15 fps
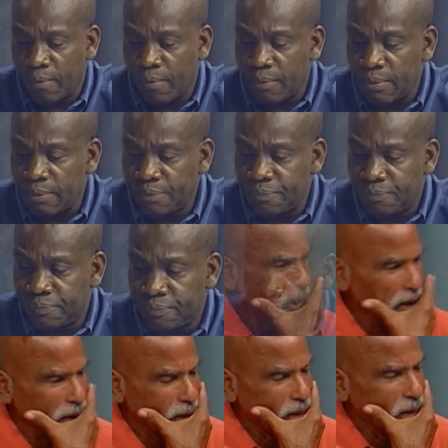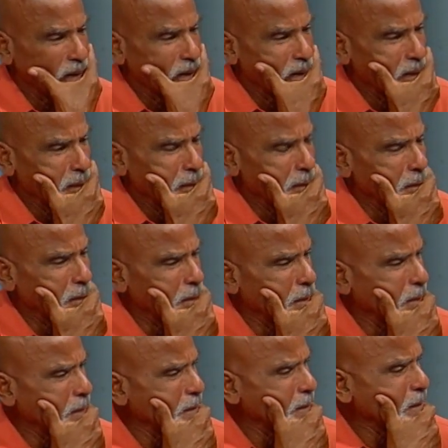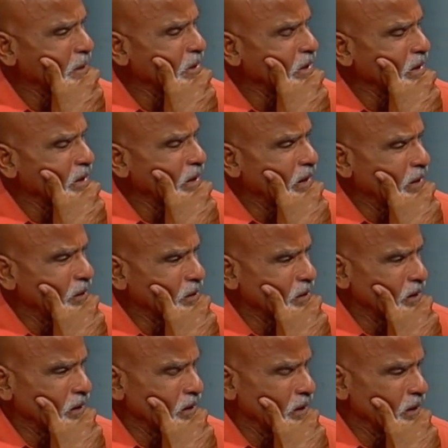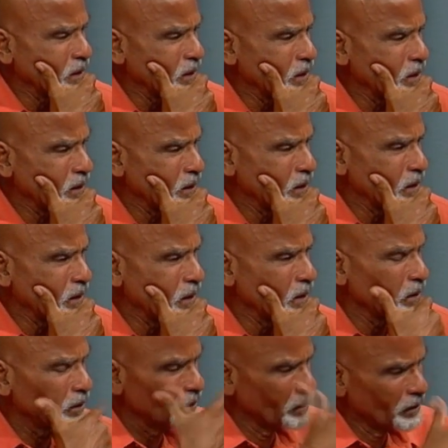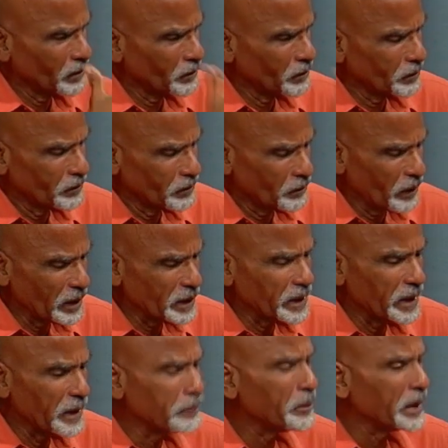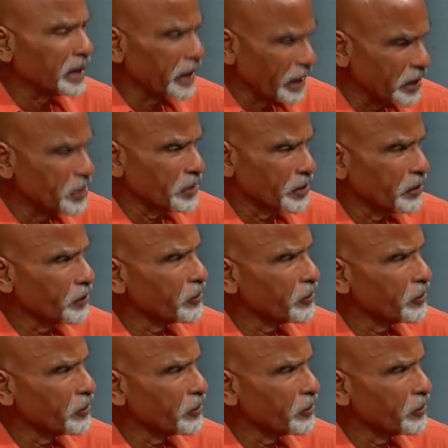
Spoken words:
of this ruling, Lennox, and what are the implications?